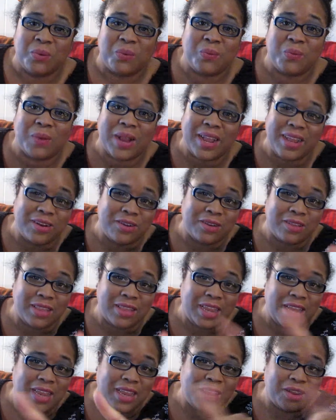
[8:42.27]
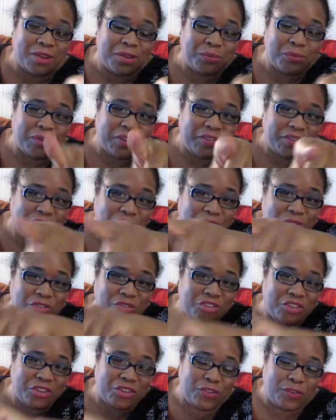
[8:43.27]
writerly
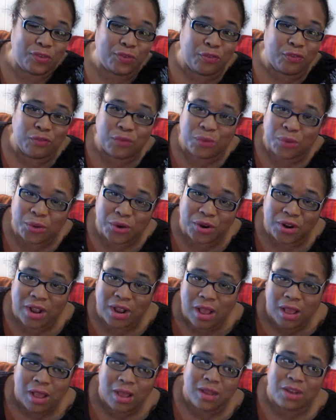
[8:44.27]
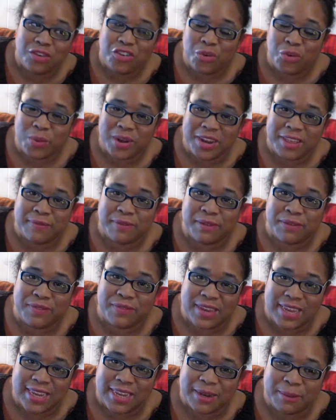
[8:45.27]
resolutions for
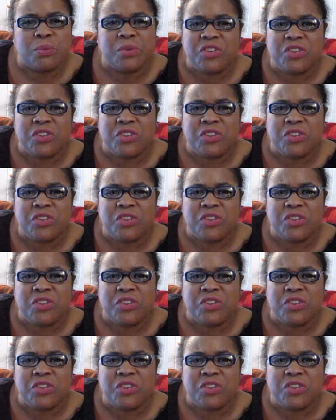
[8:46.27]
2015.